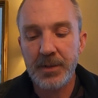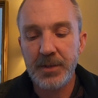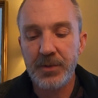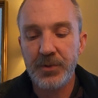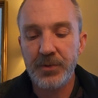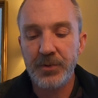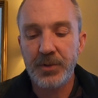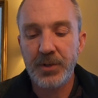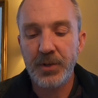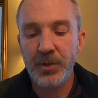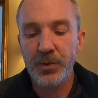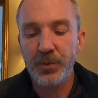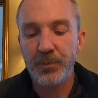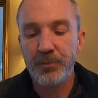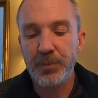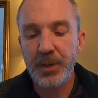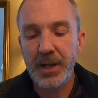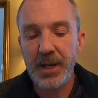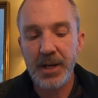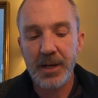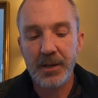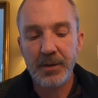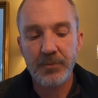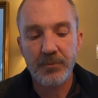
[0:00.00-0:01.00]
These are two
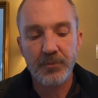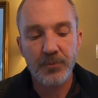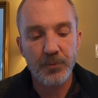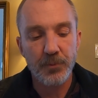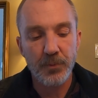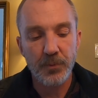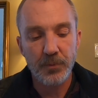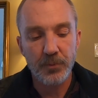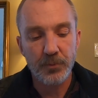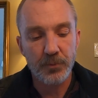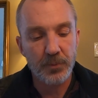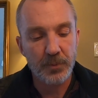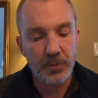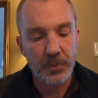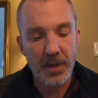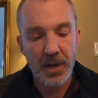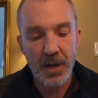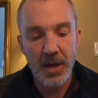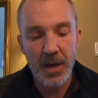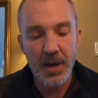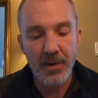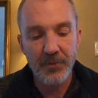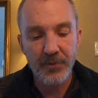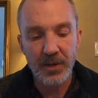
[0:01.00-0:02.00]
big,
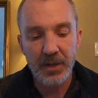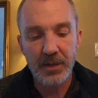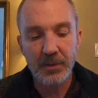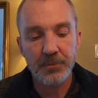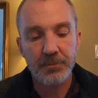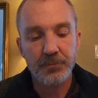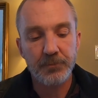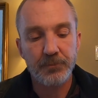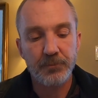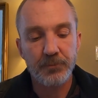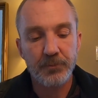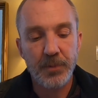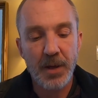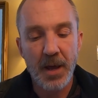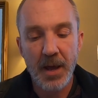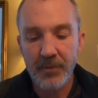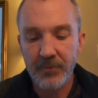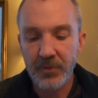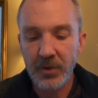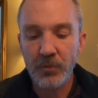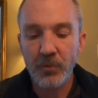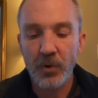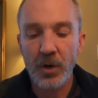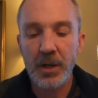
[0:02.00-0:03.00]

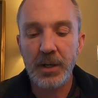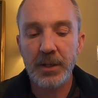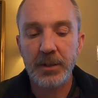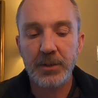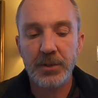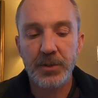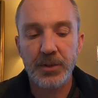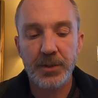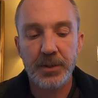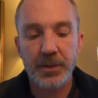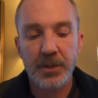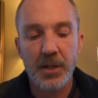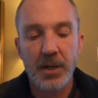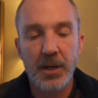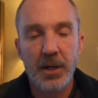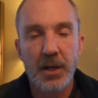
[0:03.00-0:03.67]
heavyweights.